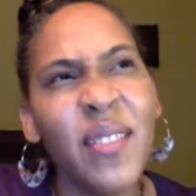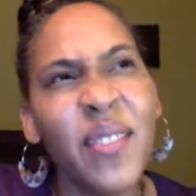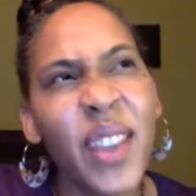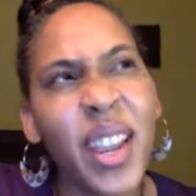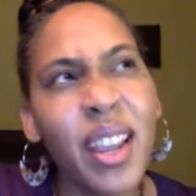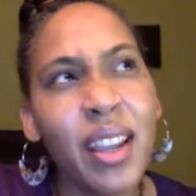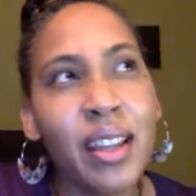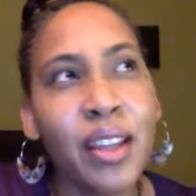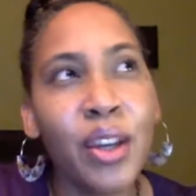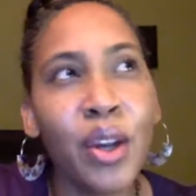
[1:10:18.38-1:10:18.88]

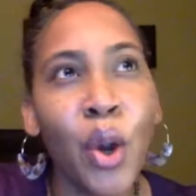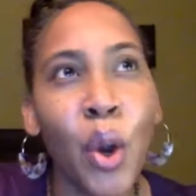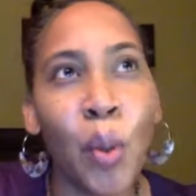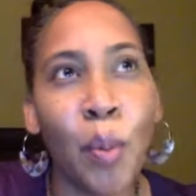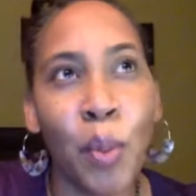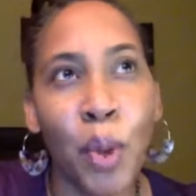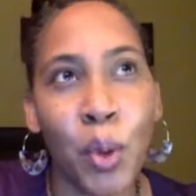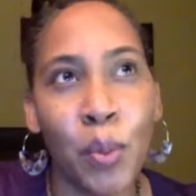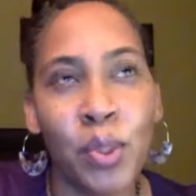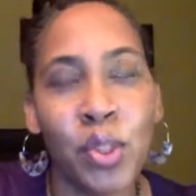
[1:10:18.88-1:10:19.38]

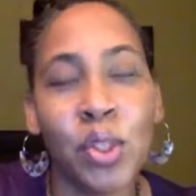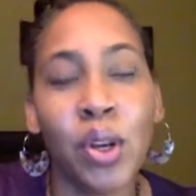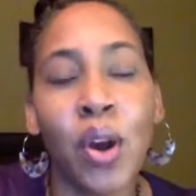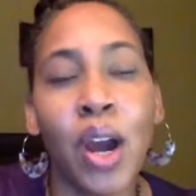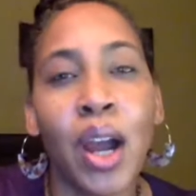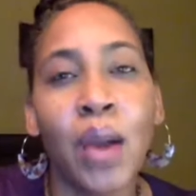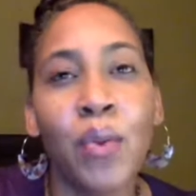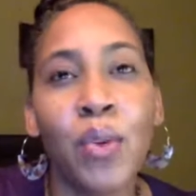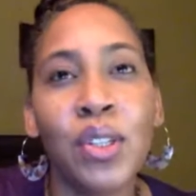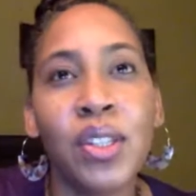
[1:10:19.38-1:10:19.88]
fangirl moment, so
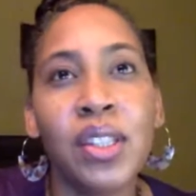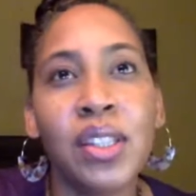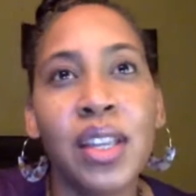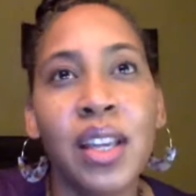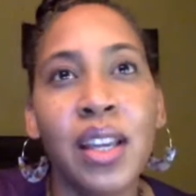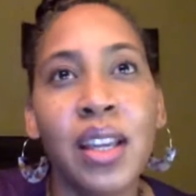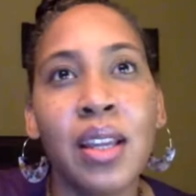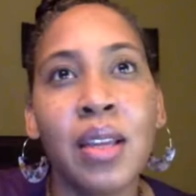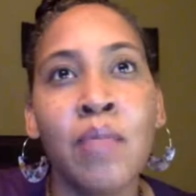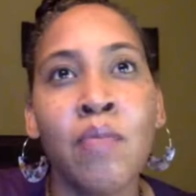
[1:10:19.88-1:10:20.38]
I will
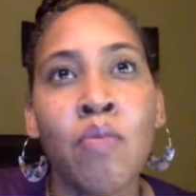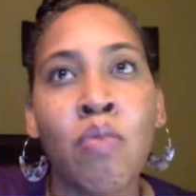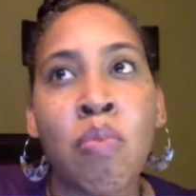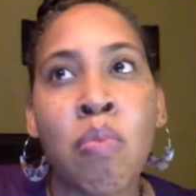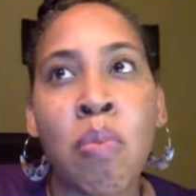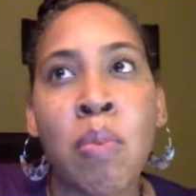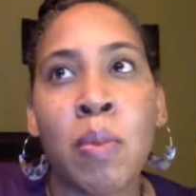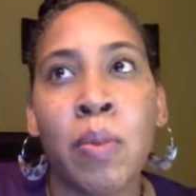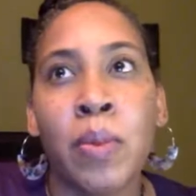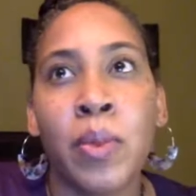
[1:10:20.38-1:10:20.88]
say
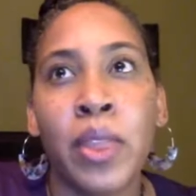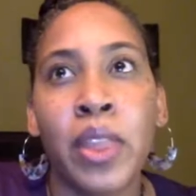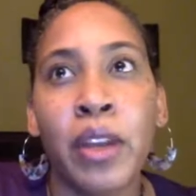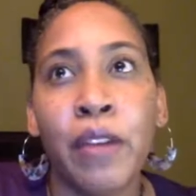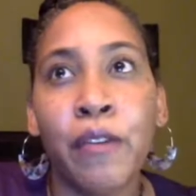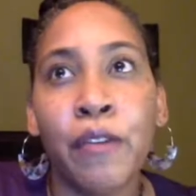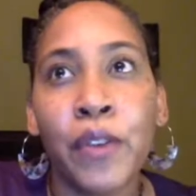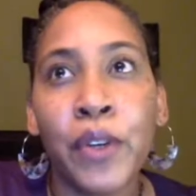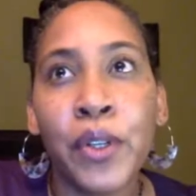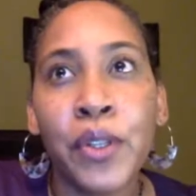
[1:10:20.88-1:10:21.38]

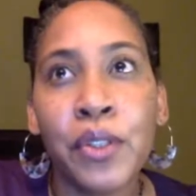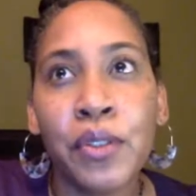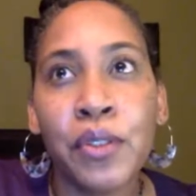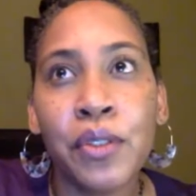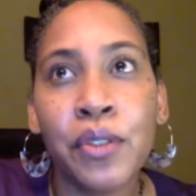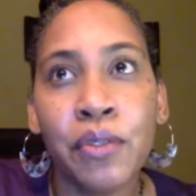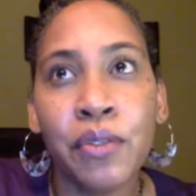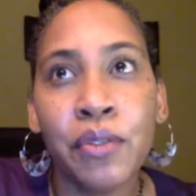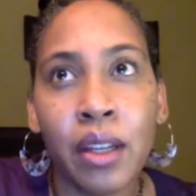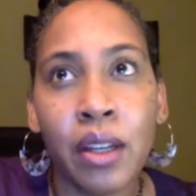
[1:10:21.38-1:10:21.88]
the first
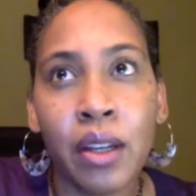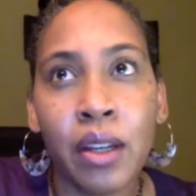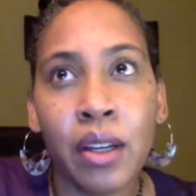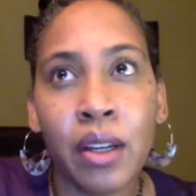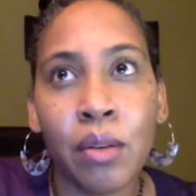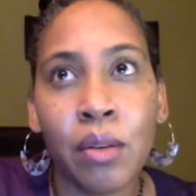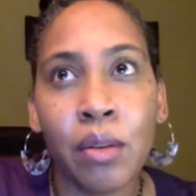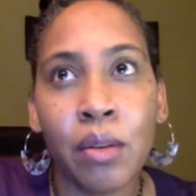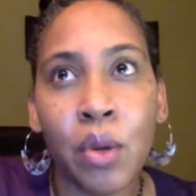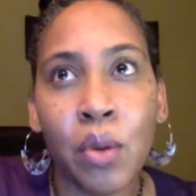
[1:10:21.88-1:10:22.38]

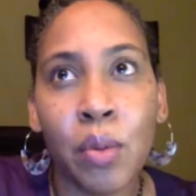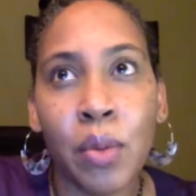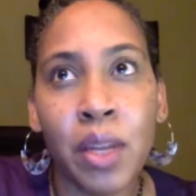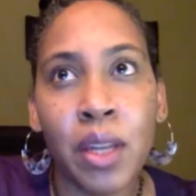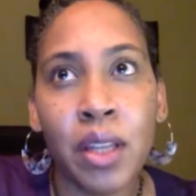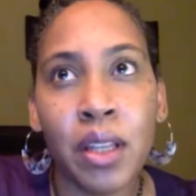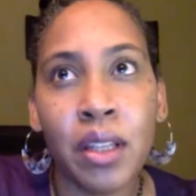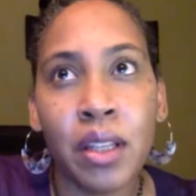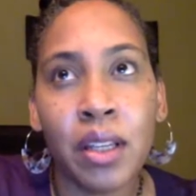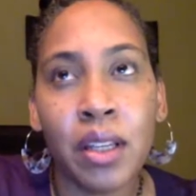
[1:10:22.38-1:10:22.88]
fangirl
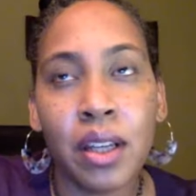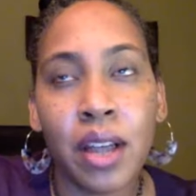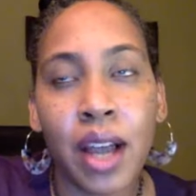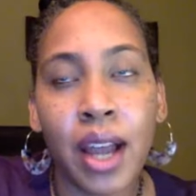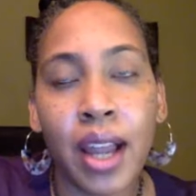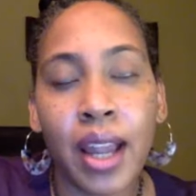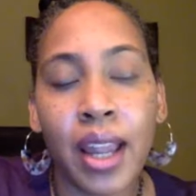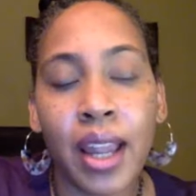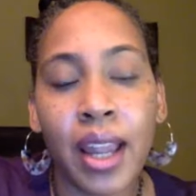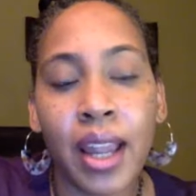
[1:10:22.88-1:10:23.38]
moment
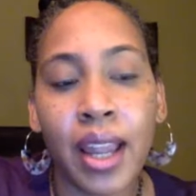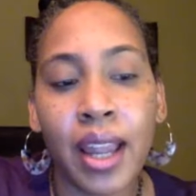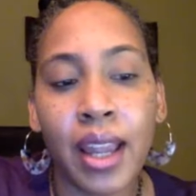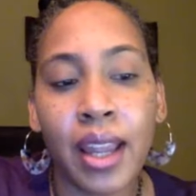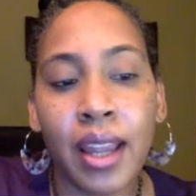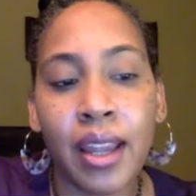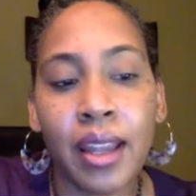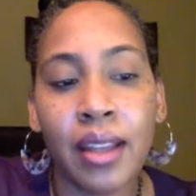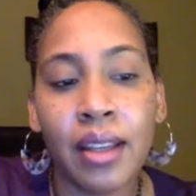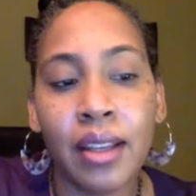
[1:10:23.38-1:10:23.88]
I
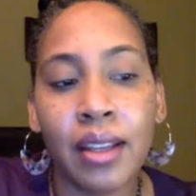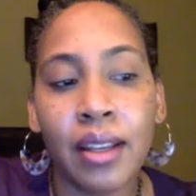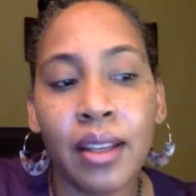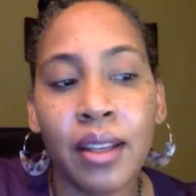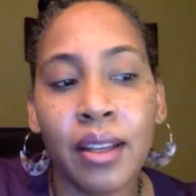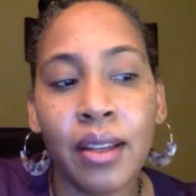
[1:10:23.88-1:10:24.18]
had,